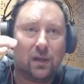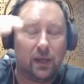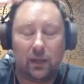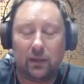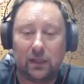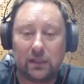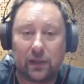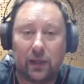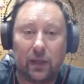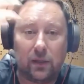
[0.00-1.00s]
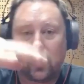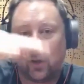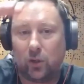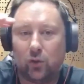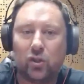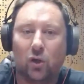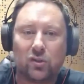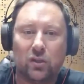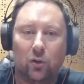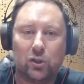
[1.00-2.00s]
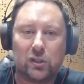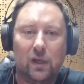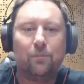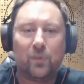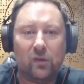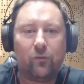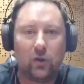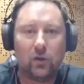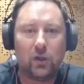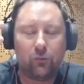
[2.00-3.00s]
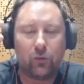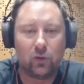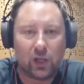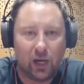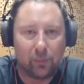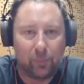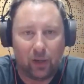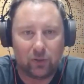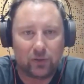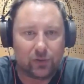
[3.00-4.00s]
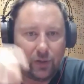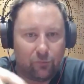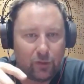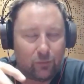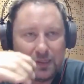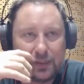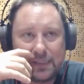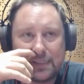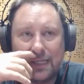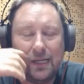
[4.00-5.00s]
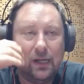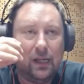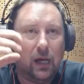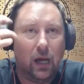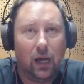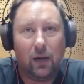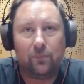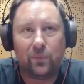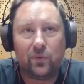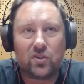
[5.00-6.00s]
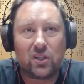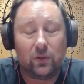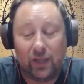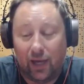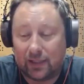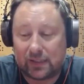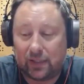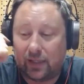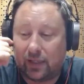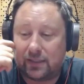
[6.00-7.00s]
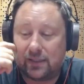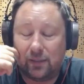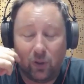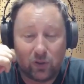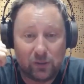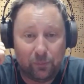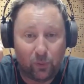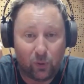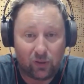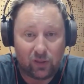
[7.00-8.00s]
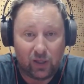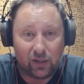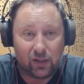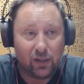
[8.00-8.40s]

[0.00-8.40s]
kick in this key, you're going to use those notes. If you care about frequencies, so yes, kick is the most important thing